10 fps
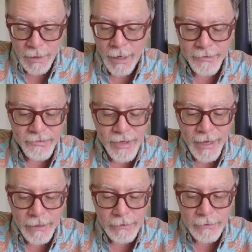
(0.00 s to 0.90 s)
I
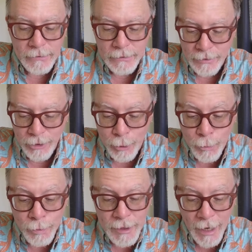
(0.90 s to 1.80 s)
said, in the
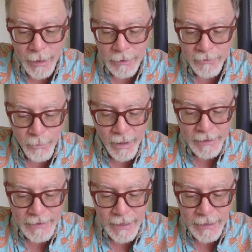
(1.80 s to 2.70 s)
noontide of my
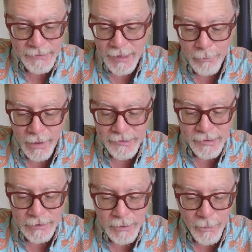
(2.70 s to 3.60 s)
days, I
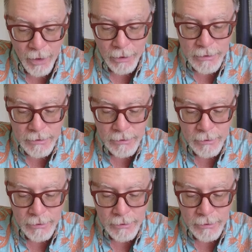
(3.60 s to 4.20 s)
must depart.